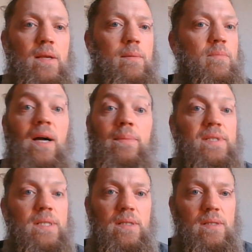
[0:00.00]

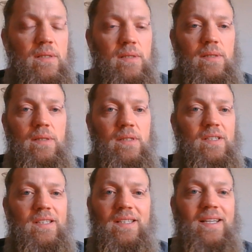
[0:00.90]
Promises.
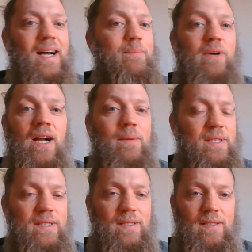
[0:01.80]
God
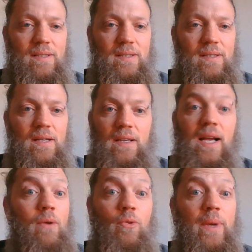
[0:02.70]
promise.
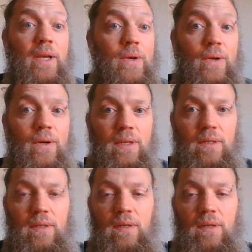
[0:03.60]
God will make good on.